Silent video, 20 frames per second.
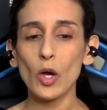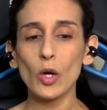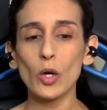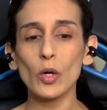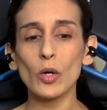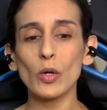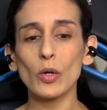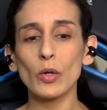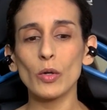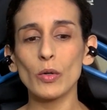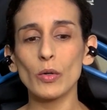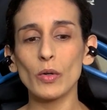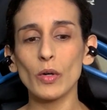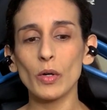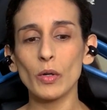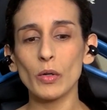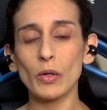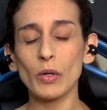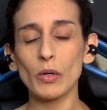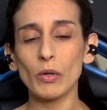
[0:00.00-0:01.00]

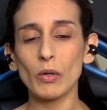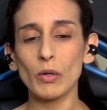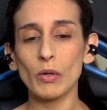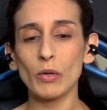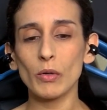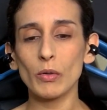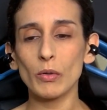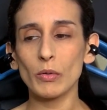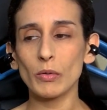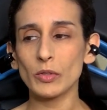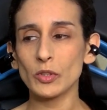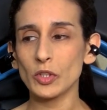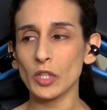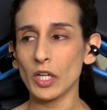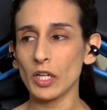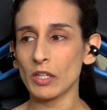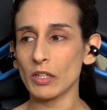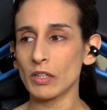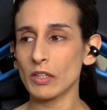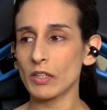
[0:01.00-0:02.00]
Oh,
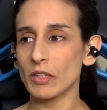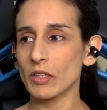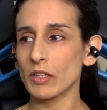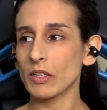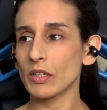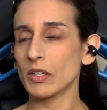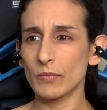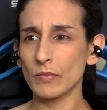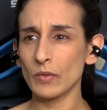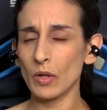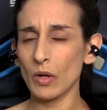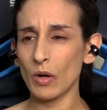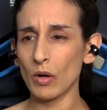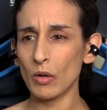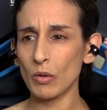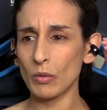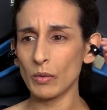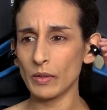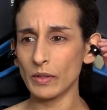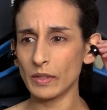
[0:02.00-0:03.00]
Chuck.
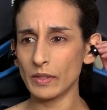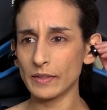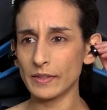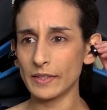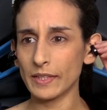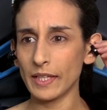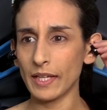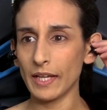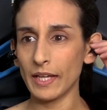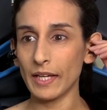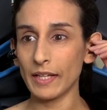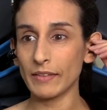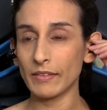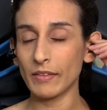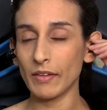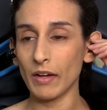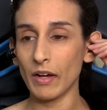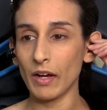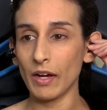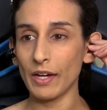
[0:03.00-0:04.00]
Oh, he's at
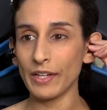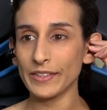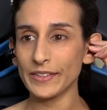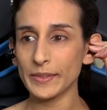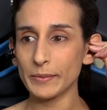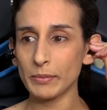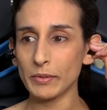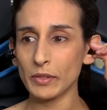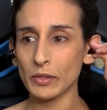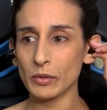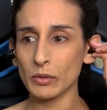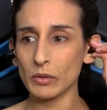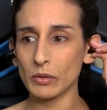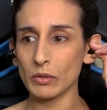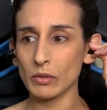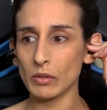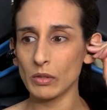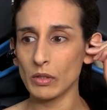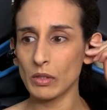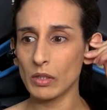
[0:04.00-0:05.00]
the
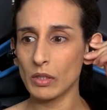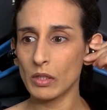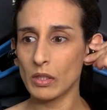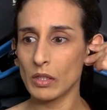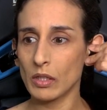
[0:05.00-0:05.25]
hospital.